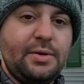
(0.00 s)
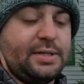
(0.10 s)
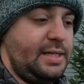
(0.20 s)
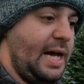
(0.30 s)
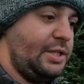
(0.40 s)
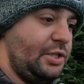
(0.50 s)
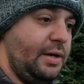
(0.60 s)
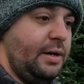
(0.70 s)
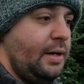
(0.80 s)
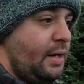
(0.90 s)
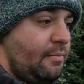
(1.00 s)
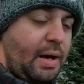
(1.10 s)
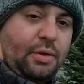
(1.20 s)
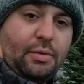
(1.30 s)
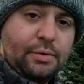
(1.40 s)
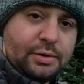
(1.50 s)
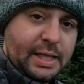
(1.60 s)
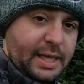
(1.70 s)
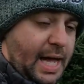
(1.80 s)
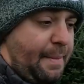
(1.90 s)
noticed last year. My lawn looked
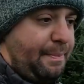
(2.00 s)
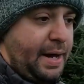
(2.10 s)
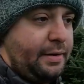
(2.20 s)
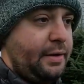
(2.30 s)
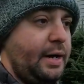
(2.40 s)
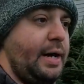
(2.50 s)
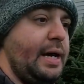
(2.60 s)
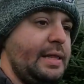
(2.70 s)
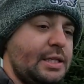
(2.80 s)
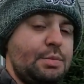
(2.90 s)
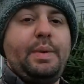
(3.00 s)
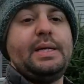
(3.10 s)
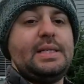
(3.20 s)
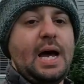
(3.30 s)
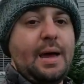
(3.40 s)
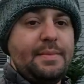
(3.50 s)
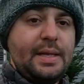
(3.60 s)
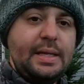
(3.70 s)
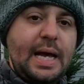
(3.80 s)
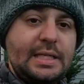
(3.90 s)
a lot better in the
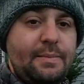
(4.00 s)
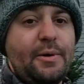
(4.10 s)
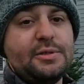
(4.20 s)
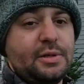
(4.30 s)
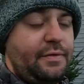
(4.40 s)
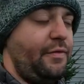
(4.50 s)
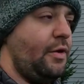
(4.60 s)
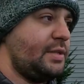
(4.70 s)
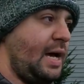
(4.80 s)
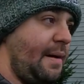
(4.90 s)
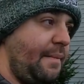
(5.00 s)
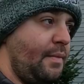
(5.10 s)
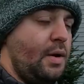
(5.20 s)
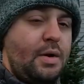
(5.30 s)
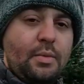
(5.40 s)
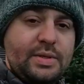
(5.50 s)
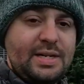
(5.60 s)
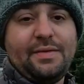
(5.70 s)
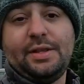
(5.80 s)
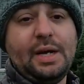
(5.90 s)
springtime as opposed to the fall time
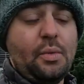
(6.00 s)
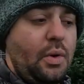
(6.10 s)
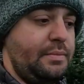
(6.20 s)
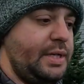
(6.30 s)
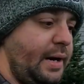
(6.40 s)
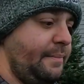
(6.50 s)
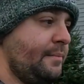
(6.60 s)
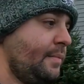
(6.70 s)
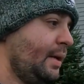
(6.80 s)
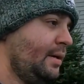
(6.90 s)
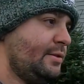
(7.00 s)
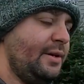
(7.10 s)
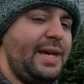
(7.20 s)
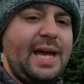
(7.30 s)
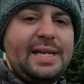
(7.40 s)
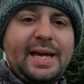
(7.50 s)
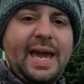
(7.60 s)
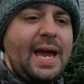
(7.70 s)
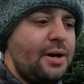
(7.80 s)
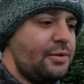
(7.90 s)
once everything warmed up. So again, you
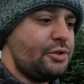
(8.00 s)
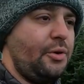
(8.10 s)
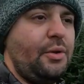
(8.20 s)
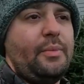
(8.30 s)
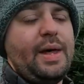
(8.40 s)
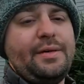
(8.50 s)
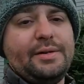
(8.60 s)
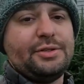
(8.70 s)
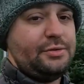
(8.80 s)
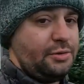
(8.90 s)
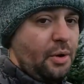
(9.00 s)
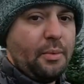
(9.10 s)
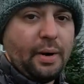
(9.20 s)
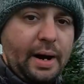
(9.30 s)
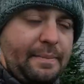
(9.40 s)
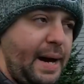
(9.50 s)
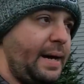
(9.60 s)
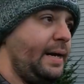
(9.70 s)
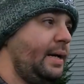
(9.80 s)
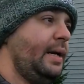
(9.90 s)
can't control the weather, so don't worry
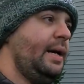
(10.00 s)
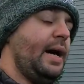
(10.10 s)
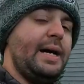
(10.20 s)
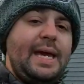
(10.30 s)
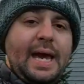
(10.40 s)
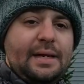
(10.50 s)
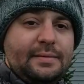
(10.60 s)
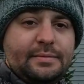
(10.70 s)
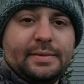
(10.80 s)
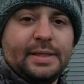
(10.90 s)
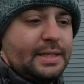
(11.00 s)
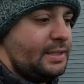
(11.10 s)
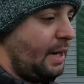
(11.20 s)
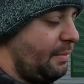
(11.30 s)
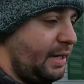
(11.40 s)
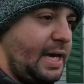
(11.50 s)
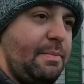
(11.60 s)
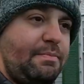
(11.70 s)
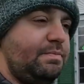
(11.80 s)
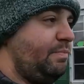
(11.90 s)
about it. Again, so I'm gonna
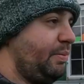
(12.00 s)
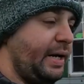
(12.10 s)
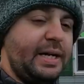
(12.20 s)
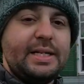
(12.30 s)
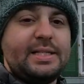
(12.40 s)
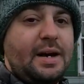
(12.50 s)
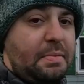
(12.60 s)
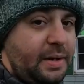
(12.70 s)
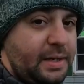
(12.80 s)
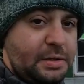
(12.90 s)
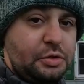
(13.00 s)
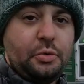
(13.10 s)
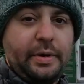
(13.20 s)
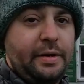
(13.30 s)
keep bringing this up. Enjoy